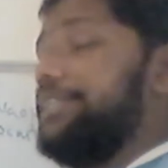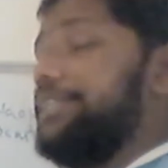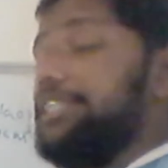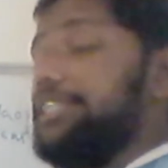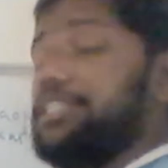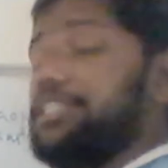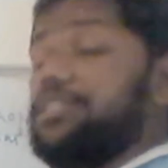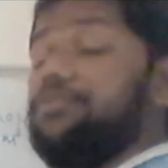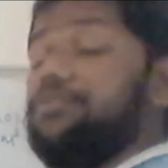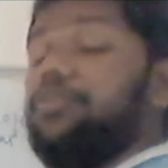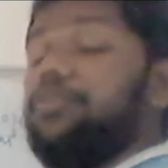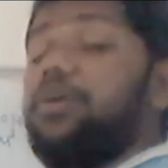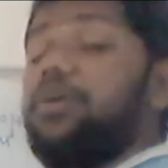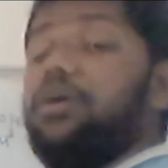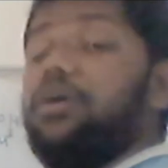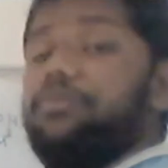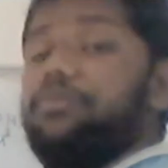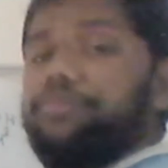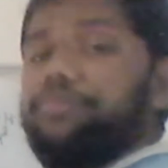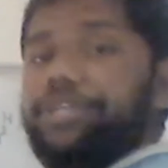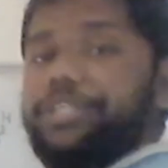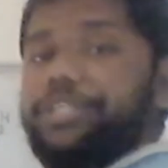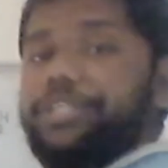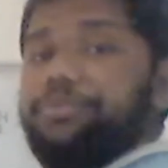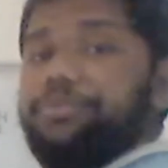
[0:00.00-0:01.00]
is
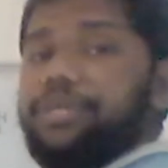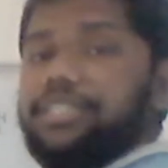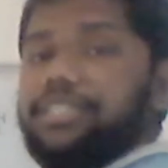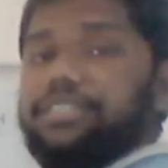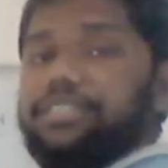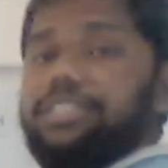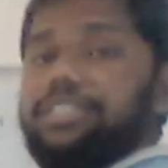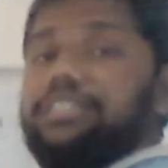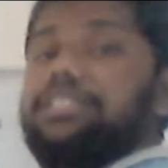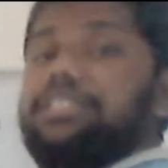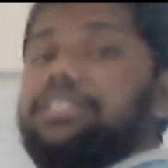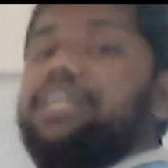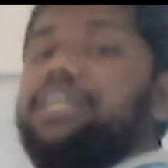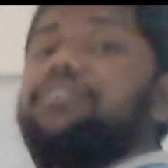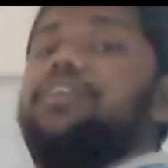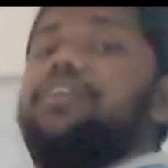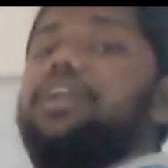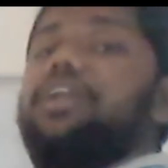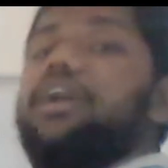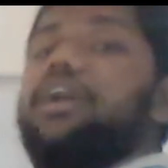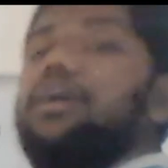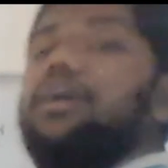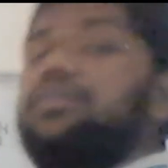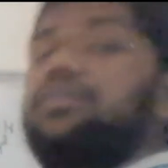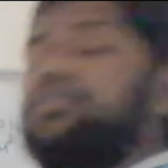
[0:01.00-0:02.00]
formed, H plus is
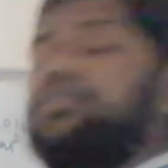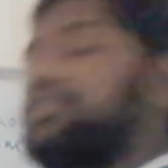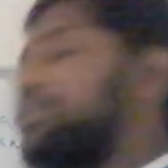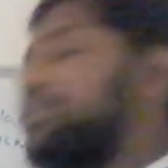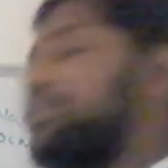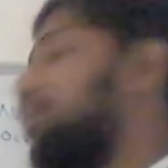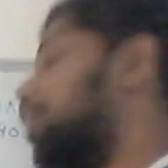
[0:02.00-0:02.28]
given out,